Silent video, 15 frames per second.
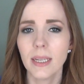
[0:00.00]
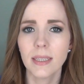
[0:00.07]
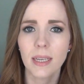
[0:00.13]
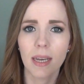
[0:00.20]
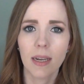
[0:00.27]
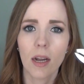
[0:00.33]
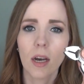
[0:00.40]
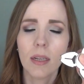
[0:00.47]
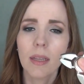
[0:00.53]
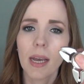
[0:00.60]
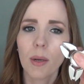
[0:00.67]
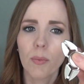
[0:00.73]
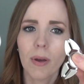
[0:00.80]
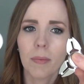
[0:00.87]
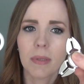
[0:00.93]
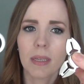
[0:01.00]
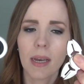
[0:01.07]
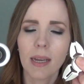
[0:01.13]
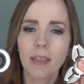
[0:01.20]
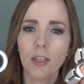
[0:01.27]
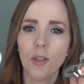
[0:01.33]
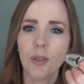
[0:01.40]
It's an online
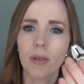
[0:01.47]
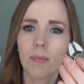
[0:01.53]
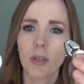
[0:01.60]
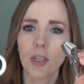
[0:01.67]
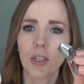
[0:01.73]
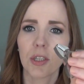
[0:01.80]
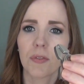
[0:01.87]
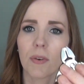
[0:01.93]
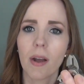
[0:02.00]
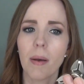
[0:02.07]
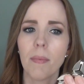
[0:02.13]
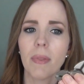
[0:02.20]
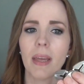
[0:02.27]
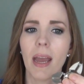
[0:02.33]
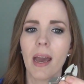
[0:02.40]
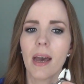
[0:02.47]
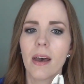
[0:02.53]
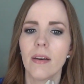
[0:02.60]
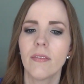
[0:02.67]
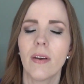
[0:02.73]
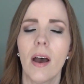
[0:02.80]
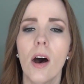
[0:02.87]
website that you can purchase from. They
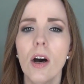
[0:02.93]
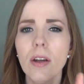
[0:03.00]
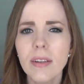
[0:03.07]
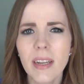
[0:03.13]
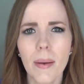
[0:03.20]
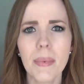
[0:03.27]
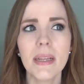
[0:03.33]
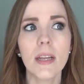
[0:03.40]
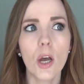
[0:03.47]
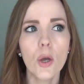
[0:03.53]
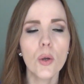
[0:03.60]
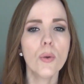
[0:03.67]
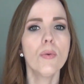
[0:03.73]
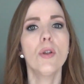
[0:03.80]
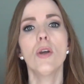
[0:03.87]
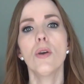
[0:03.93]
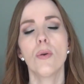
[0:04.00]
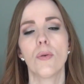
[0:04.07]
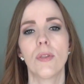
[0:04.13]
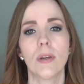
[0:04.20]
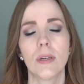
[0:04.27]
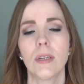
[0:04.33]
have all, I mean, who
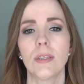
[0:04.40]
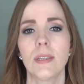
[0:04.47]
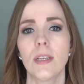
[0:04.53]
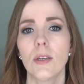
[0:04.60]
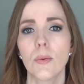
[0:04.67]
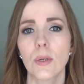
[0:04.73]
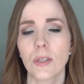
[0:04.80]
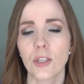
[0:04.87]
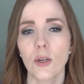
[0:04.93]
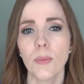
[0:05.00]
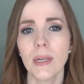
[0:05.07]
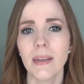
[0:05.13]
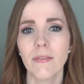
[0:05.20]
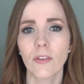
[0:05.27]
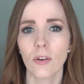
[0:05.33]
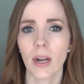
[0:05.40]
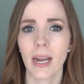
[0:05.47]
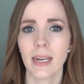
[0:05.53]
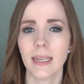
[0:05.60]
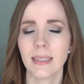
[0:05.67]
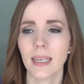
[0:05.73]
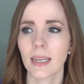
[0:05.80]
knew there, is, there were so many
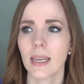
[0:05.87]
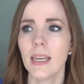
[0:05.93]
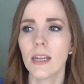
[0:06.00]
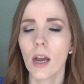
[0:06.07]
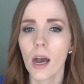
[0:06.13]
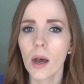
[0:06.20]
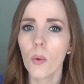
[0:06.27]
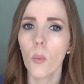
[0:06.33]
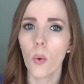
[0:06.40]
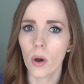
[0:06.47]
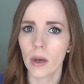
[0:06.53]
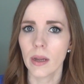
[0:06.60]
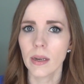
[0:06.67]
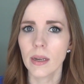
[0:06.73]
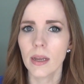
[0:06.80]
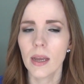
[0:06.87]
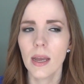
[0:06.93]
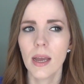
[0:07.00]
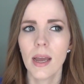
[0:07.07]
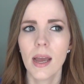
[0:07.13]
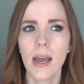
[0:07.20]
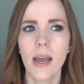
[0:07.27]
varieties? Like he got one
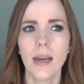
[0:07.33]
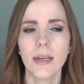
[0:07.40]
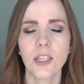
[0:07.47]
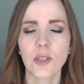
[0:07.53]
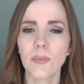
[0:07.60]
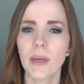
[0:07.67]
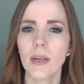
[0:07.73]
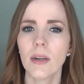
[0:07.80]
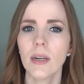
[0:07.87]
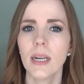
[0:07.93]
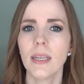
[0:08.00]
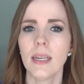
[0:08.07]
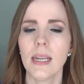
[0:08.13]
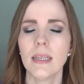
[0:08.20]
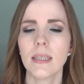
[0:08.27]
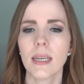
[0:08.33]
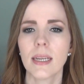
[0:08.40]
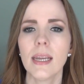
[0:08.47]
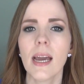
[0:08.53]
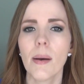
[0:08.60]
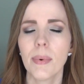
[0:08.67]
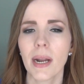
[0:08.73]
spinner and then he's
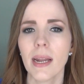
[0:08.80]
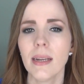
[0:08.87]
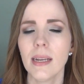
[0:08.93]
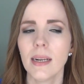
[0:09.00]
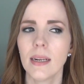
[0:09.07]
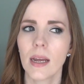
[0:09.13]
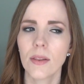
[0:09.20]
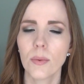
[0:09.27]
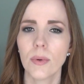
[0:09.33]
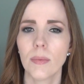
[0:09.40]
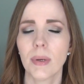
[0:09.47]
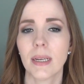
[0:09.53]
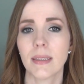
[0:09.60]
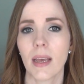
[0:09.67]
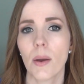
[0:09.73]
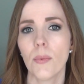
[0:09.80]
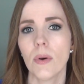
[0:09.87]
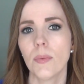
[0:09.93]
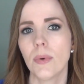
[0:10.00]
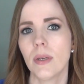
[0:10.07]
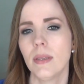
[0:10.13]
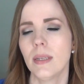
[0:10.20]
like yeah but I need another one because I
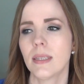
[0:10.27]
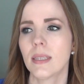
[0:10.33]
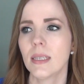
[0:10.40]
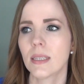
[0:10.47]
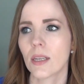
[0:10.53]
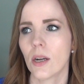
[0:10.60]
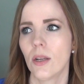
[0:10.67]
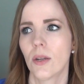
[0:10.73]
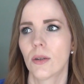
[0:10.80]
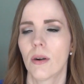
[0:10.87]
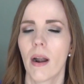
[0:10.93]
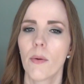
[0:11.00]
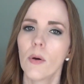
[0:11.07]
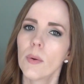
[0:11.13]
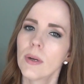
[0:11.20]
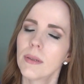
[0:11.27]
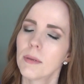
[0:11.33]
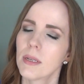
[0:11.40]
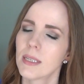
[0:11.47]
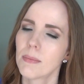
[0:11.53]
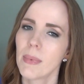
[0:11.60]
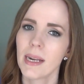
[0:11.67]
want one that's this color or I want one
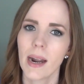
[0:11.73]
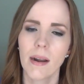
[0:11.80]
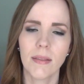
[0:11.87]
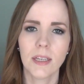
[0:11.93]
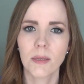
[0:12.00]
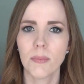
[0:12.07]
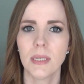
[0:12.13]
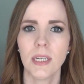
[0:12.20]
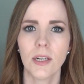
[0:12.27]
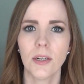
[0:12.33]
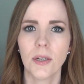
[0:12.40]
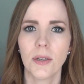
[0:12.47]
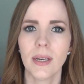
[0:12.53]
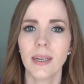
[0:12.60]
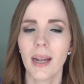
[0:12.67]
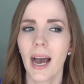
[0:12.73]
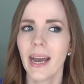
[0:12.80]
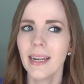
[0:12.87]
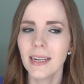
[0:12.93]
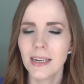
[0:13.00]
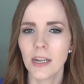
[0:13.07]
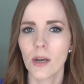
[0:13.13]
that's made out of this material and
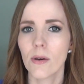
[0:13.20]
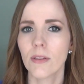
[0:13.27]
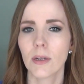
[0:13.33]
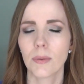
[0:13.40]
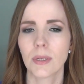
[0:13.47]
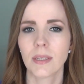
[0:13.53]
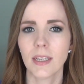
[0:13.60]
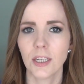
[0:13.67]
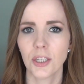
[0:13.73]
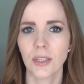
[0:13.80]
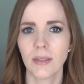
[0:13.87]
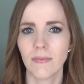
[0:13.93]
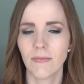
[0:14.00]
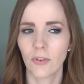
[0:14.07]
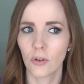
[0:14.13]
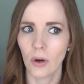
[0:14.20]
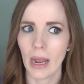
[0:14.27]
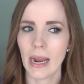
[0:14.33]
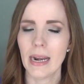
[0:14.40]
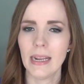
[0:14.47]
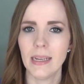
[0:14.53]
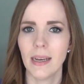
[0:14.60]
I didn't know there was such a
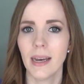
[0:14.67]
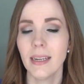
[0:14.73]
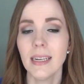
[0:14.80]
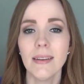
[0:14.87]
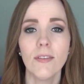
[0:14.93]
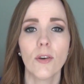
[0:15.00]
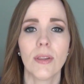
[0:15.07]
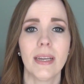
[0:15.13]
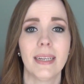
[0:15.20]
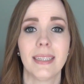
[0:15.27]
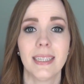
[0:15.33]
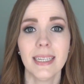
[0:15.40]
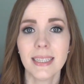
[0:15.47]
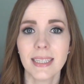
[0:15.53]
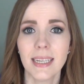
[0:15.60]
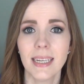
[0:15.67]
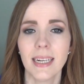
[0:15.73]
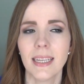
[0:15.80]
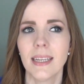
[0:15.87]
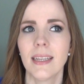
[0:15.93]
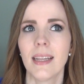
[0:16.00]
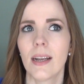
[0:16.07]
variety I didn't even know they existed
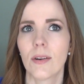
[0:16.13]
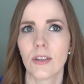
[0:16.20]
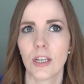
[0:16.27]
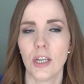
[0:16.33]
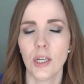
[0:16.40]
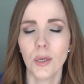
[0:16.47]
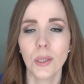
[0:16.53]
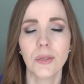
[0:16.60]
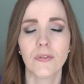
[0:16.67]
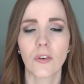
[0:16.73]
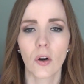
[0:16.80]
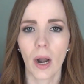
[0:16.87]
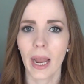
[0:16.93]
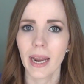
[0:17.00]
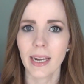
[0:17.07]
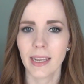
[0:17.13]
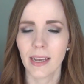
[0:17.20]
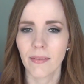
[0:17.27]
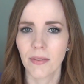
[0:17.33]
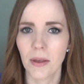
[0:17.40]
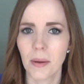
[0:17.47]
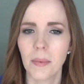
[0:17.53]
and then there's a huge
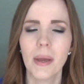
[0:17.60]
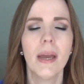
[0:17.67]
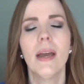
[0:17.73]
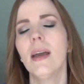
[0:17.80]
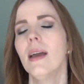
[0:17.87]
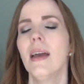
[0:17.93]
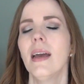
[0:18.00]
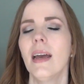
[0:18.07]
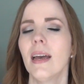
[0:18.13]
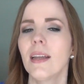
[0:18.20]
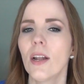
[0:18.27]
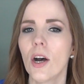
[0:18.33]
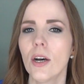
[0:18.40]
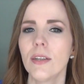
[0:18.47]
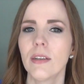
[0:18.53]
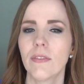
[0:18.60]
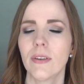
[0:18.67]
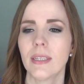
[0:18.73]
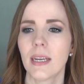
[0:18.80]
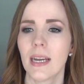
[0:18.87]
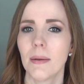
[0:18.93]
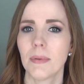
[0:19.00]
variety of them in all
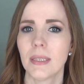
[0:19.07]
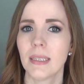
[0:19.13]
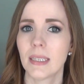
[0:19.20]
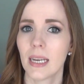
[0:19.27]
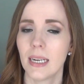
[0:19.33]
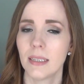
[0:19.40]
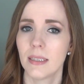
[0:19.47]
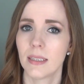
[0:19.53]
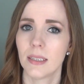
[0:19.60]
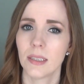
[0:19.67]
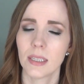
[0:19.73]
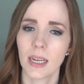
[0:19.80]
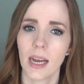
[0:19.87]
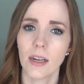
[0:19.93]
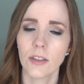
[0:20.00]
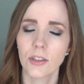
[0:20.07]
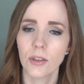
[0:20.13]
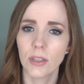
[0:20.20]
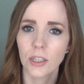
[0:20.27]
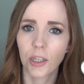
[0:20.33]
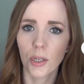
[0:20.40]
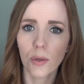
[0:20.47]
different types and sizes and styles. So
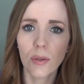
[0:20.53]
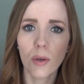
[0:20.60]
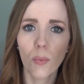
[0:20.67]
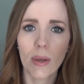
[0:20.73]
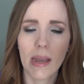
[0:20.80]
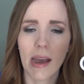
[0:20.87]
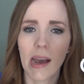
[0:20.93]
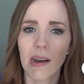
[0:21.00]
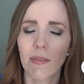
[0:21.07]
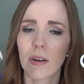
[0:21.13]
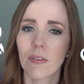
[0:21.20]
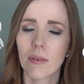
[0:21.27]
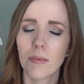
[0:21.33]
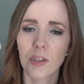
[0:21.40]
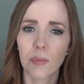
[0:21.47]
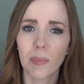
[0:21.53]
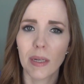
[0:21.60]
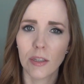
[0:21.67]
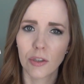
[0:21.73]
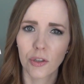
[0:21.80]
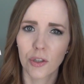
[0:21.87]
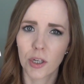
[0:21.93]
the two that we have are from
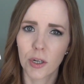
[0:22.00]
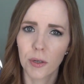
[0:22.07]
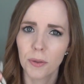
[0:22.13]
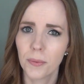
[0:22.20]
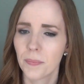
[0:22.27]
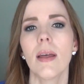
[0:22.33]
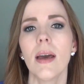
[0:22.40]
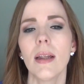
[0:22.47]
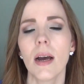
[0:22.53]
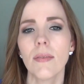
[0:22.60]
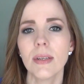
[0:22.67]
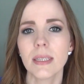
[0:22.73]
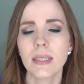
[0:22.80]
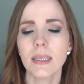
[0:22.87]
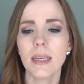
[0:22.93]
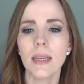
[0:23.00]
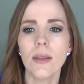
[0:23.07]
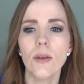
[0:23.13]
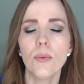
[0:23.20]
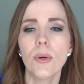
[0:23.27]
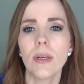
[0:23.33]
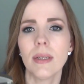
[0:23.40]
Spinstro. And obviously
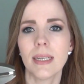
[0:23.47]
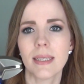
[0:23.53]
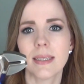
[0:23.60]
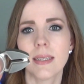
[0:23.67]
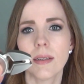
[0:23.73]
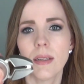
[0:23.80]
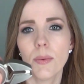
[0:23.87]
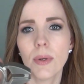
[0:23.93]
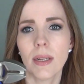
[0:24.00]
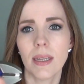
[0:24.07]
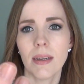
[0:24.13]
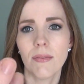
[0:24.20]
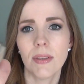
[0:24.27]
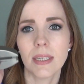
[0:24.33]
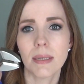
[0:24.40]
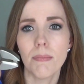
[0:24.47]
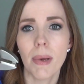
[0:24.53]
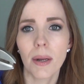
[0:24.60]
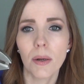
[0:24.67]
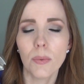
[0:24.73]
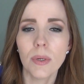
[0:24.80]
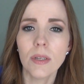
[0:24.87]
you wouldn't necessarily want to give this
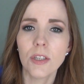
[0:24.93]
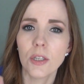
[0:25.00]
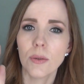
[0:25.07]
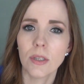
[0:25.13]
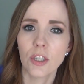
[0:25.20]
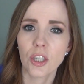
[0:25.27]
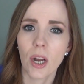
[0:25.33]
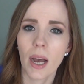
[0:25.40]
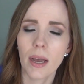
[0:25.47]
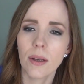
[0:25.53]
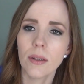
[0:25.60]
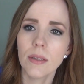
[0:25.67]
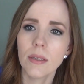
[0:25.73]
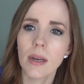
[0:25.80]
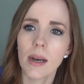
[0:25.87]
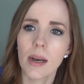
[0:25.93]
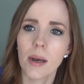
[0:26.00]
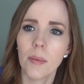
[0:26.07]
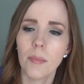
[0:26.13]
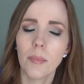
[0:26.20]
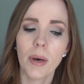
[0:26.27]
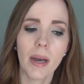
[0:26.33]
metal one to a child,
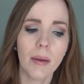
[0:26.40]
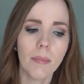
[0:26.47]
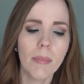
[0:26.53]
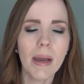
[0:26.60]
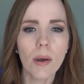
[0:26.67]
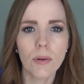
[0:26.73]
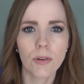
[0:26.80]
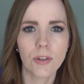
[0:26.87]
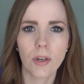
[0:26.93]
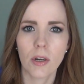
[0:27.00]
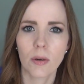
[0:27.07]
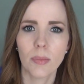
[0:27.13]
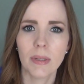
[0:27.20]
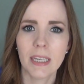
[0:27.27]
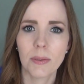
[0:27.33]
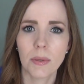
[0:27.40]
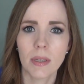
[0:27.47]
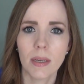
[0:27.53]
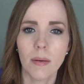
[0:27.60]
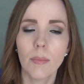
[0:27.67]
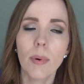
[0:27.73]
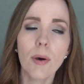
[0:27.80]
um, but my older daughter plays with
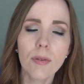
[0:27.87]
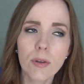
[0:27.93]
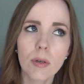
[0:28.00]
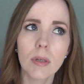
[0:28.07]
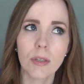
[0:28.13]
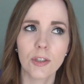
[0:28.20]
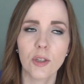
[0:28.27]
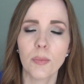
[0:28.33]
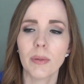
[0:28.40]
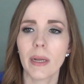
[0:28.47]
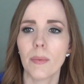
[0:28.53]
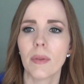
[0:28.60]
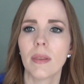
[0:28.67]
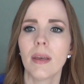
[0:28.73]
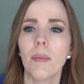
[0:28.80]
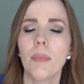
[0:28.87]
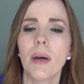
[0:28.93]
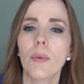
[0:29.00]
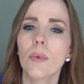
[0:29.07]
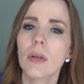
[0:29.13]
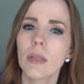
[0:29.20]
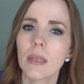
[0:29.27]
it. Both girls do play with it,
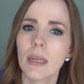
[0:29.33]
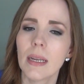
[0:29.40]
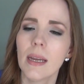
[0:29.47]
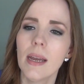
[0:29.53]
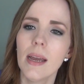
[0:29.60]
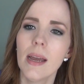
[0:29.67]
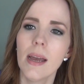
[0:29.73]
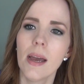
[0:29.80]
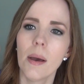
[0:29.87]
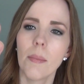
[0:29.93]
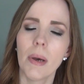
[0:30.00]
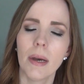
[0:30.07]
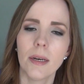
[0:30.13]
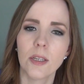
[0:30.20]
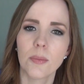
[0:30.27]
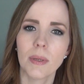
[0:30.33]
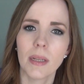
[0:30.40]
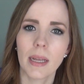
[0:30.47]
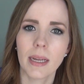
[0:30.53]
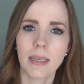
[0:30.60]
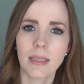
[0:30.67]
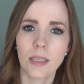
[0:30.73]
but really my husband
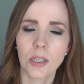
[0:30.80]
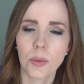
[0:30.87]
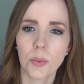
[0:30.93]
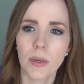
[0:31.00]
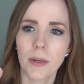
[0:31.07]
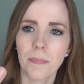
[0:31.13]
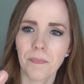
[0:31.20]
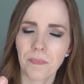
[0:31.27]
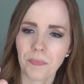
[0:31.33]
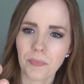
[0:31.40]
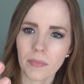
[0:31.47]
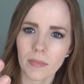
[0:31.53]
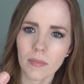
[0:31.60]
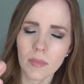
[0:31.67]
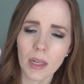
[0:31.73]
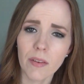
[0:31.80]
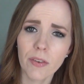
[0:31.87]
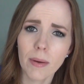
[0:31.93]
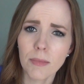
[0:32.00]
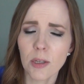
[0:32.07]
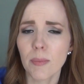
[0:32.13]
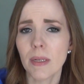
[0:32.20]
likes this one
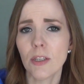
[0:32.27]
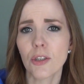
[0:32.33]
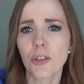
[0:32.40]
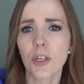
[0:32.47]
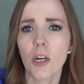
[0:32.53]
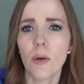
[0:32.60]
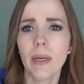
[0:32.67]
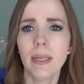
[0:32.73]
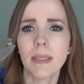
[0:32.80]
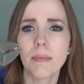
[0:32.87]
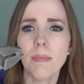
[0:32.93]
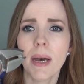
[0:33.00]
from Spinstro. It's